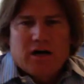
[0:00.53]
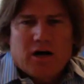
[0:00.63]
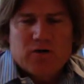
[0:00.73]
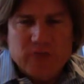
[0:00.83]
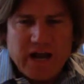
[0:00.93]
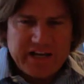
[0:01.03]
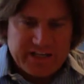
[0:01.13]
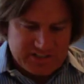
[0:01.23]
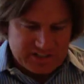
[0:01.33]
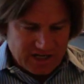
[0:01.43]
All right,
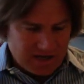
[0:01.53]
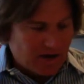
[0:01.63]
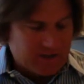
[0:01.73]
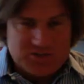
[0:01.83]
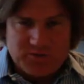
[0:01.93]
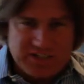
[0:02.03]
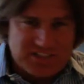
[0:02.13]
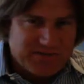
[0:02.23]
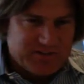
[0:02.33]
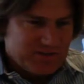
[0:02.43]
it's August
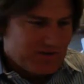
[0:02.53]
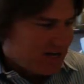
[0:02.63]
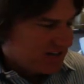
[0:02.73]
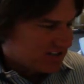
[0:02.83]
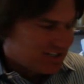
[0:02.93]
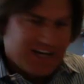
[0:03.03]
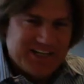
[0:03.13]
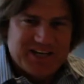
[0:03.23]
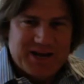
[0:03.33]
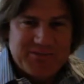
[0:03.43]
27,
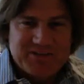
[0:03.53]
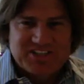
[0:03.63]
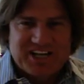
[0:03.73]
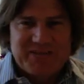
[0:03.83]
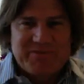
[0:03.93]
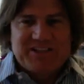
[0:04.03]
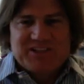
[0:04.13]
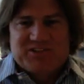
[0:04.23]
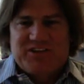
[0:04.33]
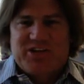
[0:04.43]
2009, and I'm excited to make
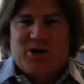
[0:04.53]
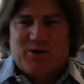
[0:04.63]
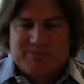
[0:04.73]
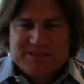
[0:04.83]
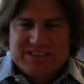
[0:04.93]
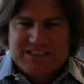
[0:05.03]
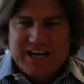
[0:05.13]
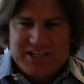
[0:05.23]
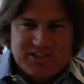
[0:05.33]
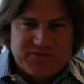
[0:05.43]
this video.
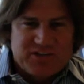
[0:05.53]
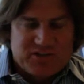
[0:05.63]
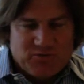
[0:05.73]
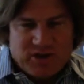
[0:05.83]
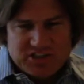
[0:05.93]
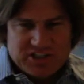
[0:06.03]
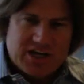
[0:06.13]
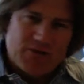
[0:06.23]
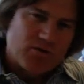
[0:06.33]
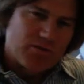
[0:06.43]
I just finished watching
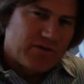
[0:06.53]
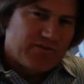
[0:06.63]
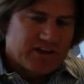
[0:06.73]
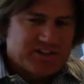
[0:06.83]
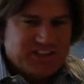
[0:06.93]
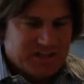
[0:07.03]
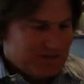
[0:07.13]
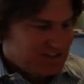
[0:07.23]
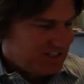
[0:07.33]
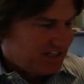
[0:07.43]
Warren Buffett on
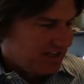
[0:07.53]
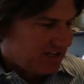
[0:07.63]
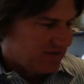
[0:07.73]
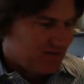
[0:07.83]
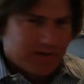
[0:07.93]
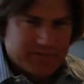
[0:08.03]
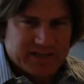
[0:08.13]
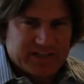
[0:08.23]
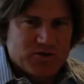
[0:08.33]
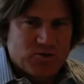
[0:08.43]
CNBC, interviewed by
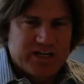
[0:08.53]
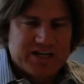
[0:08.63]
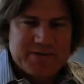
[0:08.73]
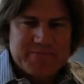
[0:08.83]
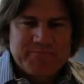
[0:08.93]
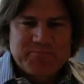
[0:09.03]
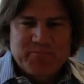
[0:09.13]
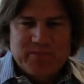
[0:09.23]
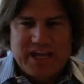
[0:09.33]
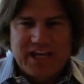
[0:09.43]
Becky Quick,
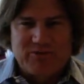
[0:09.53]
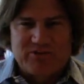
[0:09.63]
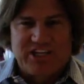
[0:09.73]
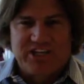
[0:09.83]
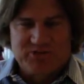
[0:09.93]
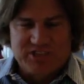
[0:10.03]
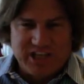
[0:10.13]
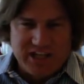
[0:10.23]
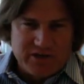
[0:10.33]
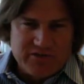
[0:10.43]
and it was an
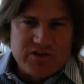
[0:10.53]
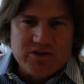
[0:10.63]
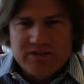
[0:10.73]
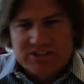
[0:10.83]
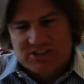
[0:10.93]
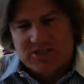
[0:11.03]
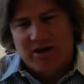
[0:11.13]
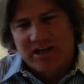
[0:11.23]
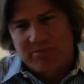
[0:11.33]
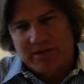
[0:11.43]
interesting interview, and so
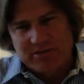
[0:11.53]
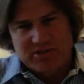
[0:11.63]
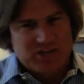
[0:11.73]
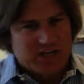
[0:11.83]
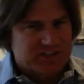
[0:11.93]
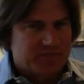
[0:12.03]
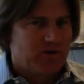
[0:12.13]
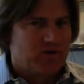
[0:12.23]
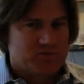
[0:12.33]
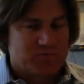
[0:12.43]
I'm going to be able to
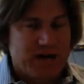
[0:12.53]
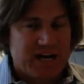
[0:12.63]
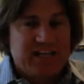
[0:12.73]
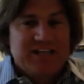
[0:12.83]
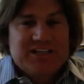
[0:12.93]
juxtapose my